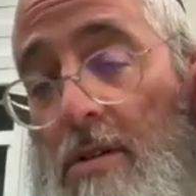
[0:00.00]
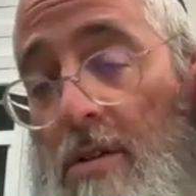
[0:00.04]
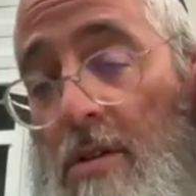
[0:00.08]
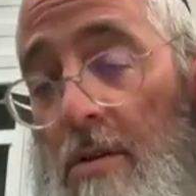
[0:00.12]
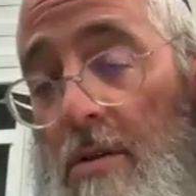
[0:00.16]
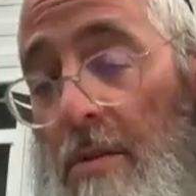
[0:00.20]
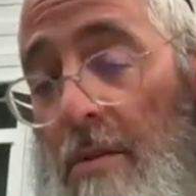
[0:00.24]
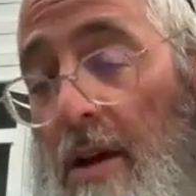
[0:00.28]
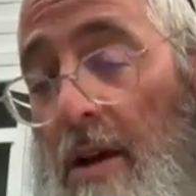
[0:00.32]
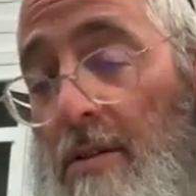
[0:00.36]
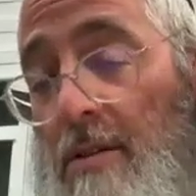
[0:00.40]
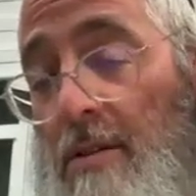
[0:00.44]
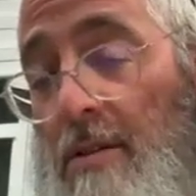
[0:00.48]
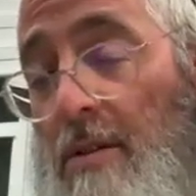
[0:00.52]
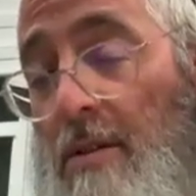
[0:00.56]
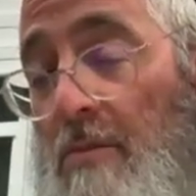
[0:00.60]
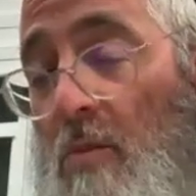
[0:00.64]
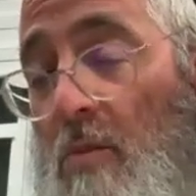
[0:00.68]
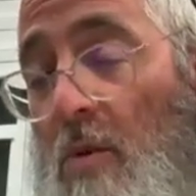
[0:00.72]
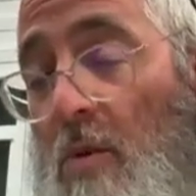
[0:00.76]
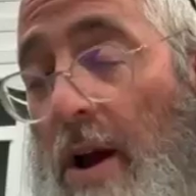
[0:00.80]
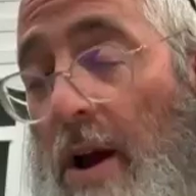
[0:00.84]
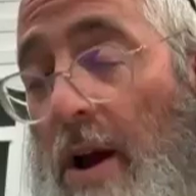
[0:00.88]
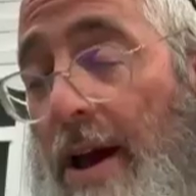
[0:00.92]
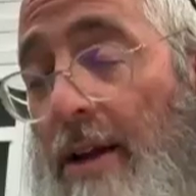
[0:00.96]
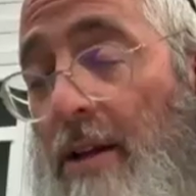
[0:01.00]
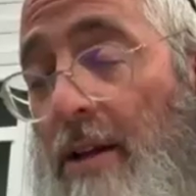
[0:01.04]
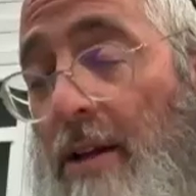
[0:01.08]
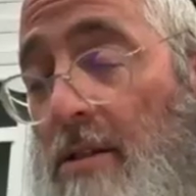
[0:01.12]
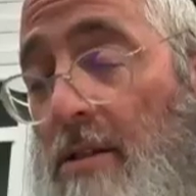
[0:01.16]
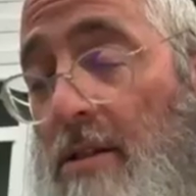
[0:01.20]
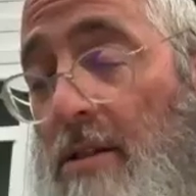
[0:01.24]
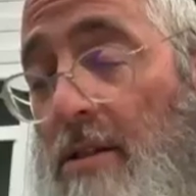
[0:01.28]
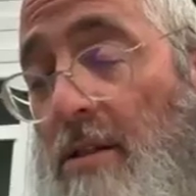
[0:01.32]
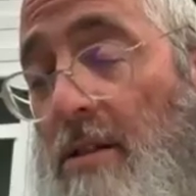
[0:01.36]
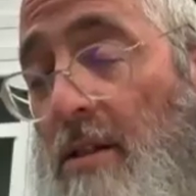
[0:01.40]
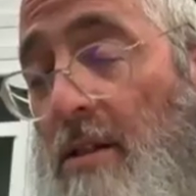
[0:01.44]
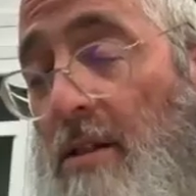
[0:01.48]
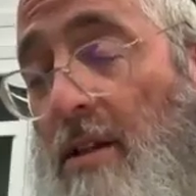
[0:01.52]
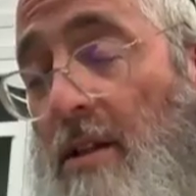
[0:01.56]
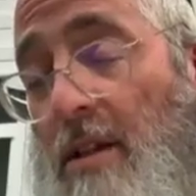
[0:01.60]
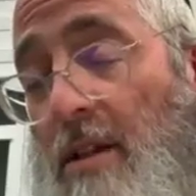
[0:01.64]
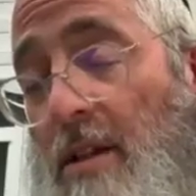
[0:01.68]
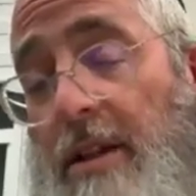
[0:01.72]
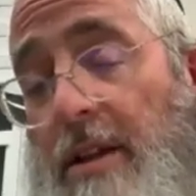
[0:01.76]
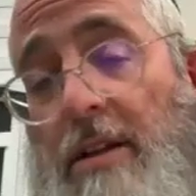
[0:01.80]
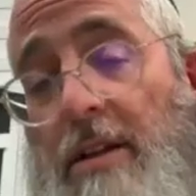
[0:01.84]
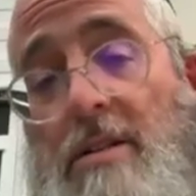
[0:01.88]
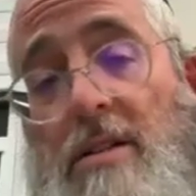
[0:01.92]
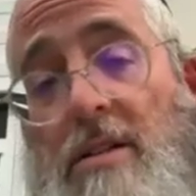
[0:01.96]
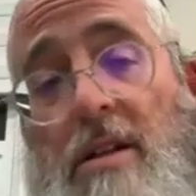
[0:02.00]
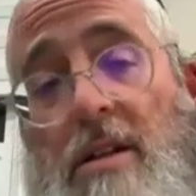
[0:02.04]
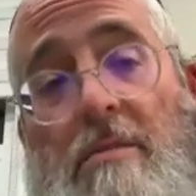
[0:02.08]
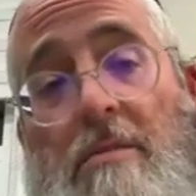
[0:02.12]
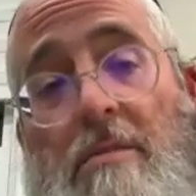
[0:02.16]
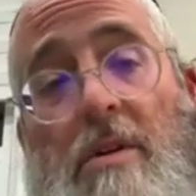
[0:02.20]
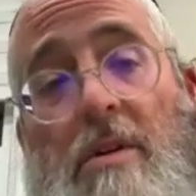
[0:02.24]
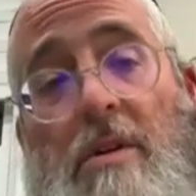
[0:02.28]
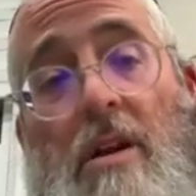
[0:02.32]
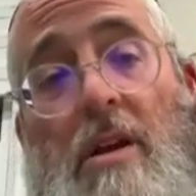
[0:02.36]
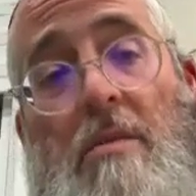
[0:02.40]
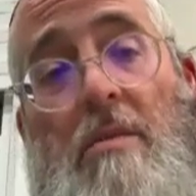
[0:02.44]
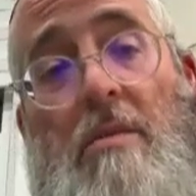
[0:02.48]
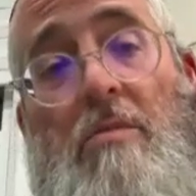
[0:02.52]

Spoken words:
somehow some wax connects them.